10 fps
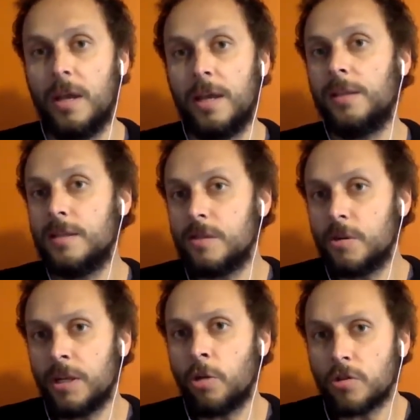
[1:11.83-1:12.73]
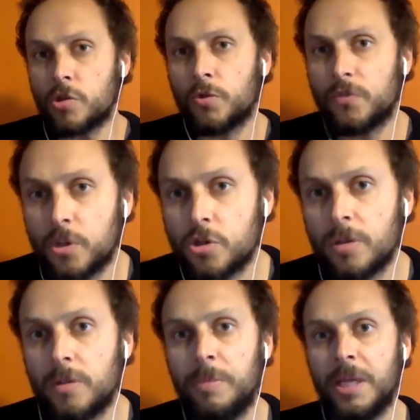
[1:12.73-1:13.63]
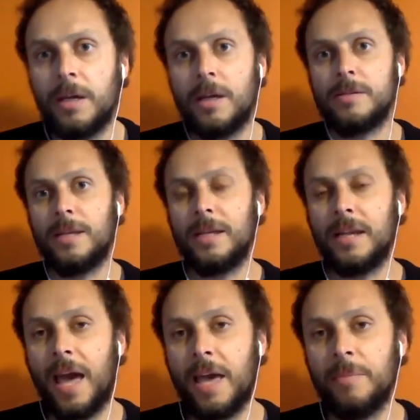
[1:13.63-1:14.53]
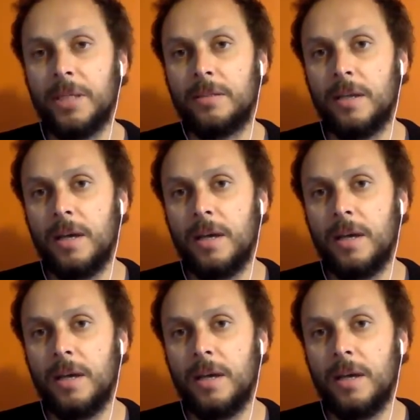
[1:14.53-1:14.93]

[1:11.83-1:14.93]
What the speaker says: It is nearly not sufficient because the climate